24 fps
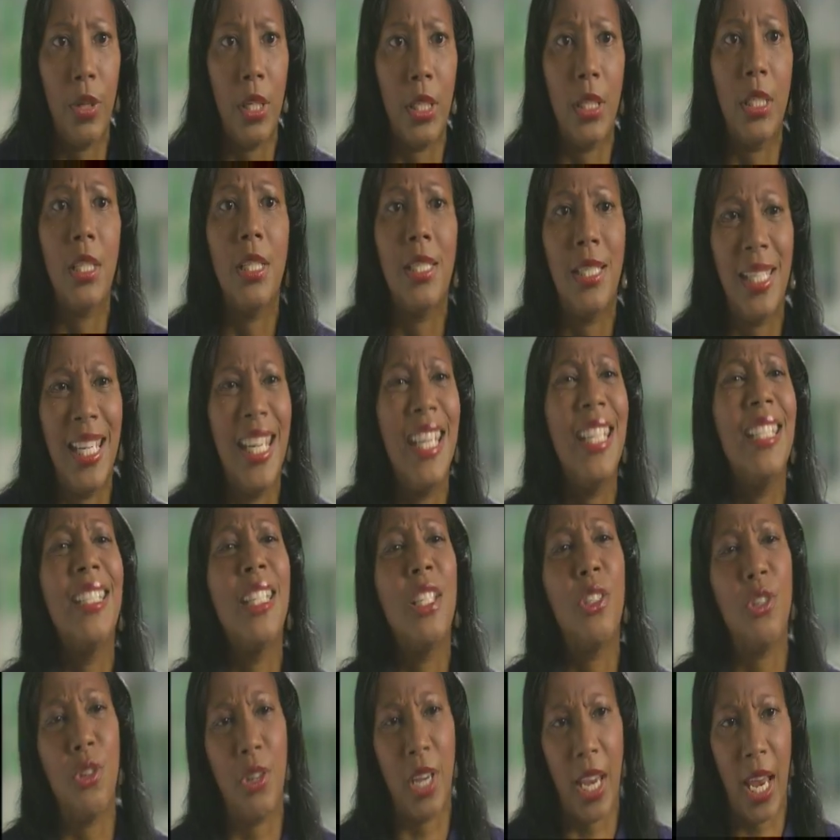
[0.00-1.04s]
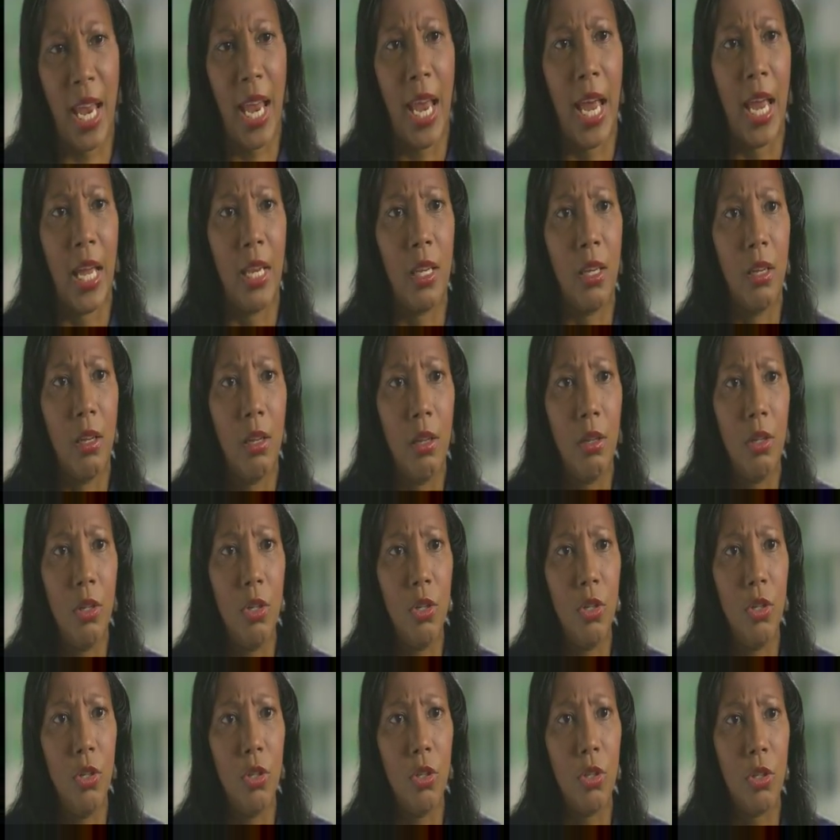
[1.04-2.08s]
the disease as you can
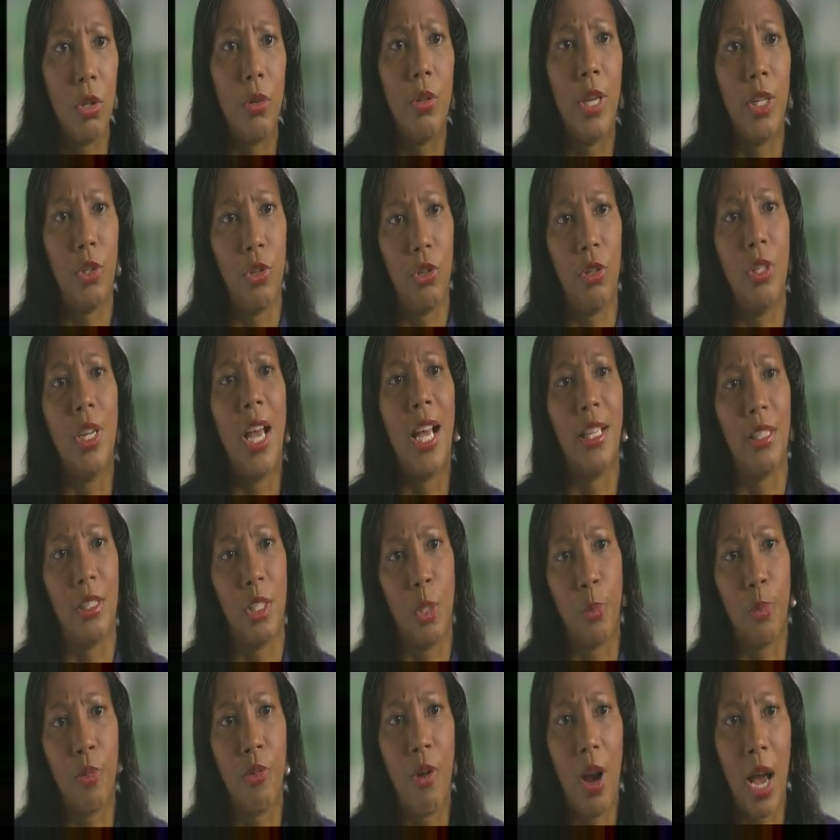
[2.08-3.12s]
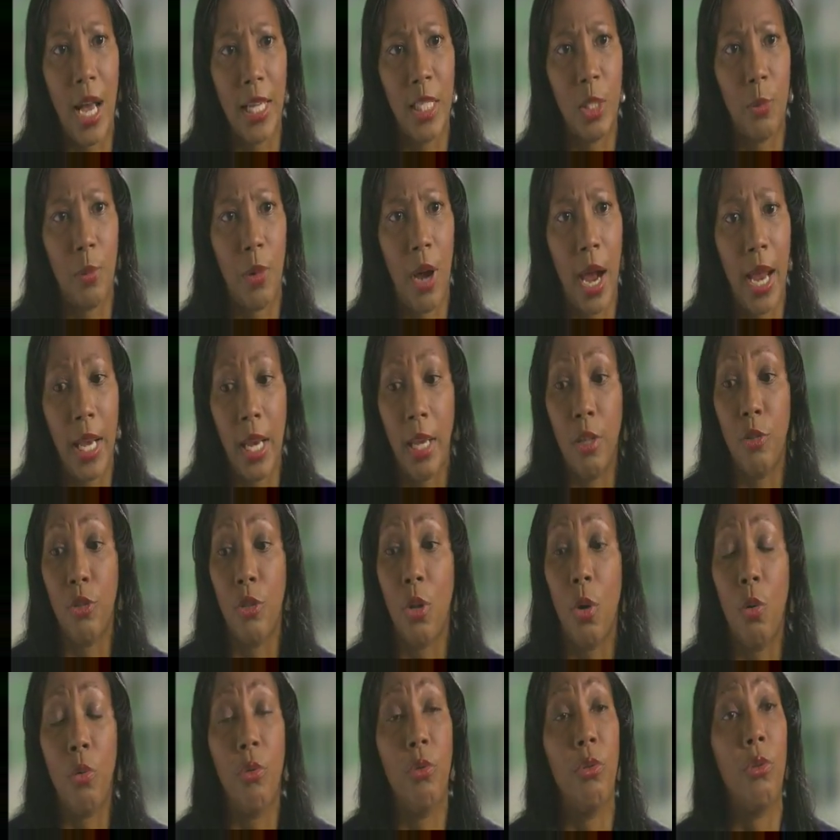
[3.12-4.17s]
so that you're not surprised by it, and
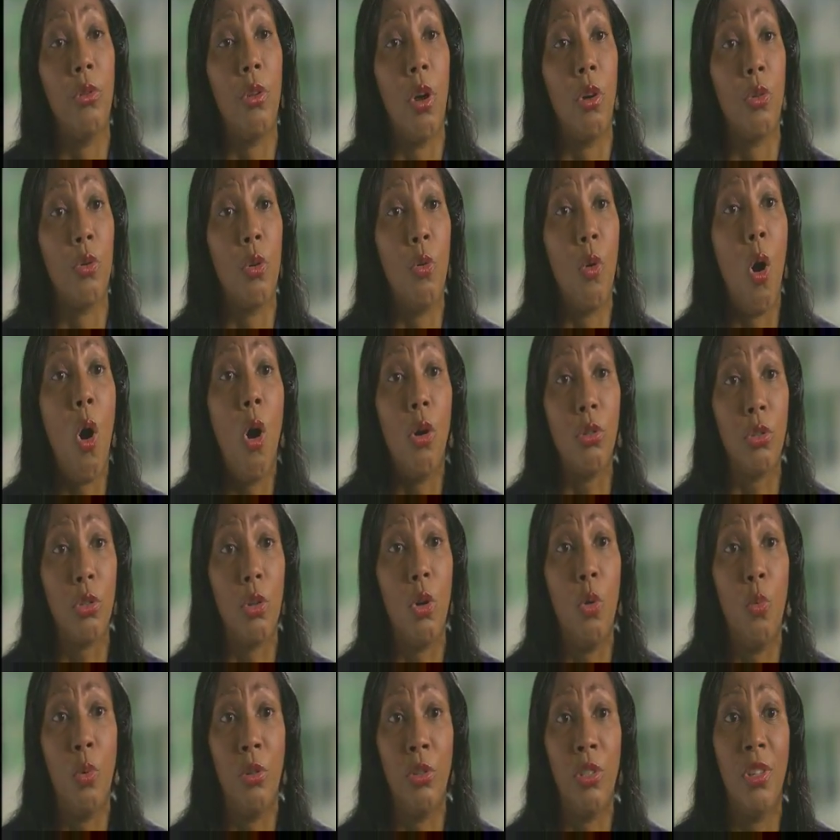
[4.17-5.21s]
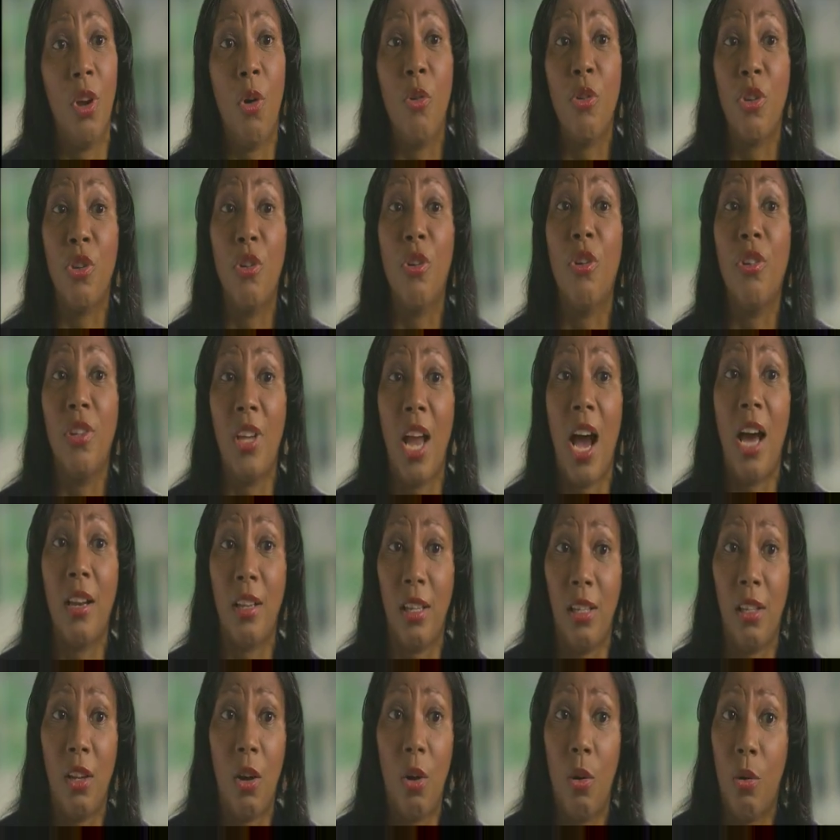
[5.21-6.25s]
so you also will know you're not
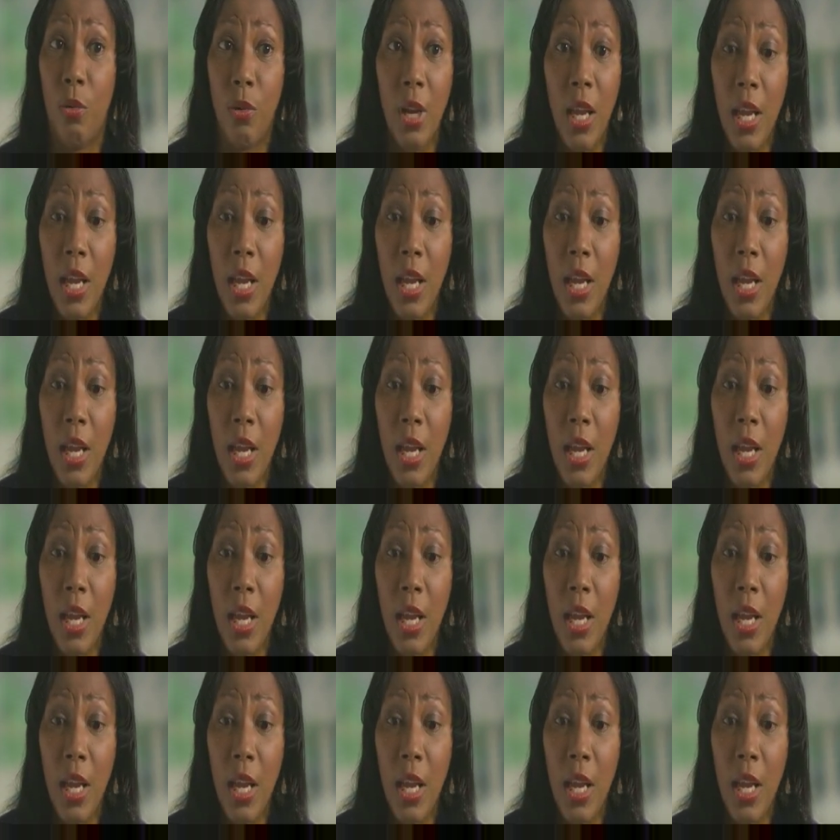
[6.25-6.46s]
alone.